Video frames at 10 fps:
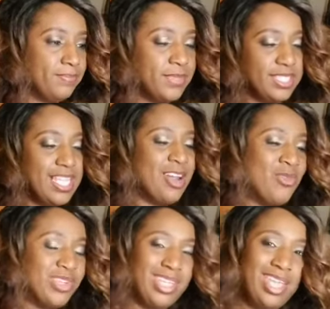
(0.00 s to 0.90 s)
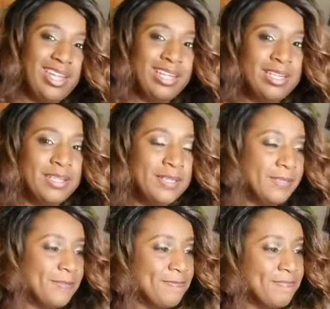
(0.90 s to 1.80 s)
It's not over yet.
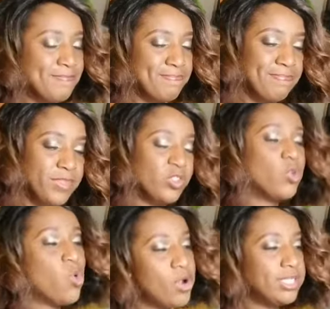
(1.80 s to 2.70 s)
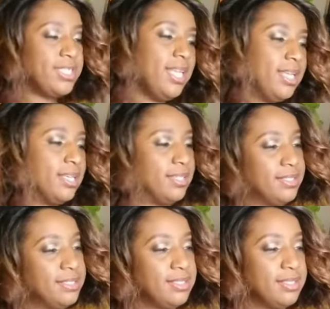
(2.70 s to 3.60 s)
So quarantine.
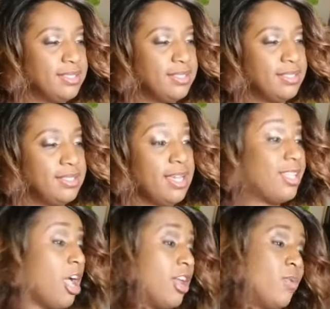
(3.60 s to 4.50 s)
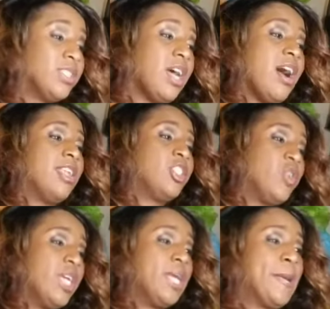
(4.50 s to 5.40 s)
I thought it was all a
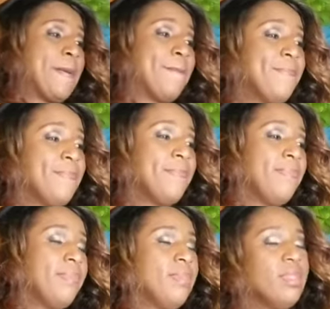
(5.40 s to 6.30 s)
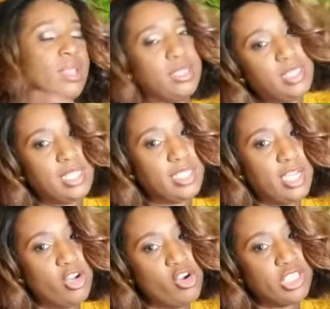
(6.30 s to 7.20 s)
dream until I saw
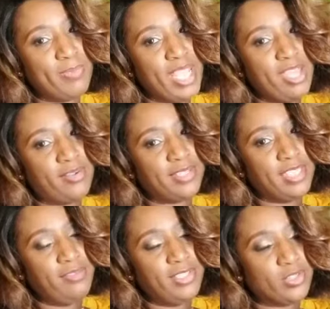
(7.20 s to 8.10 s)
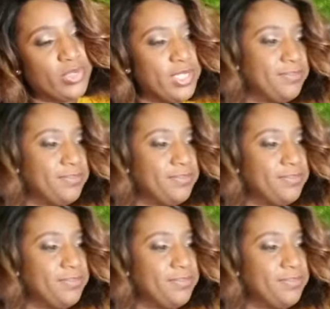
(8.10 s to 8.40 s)
that orange man on the TV screen.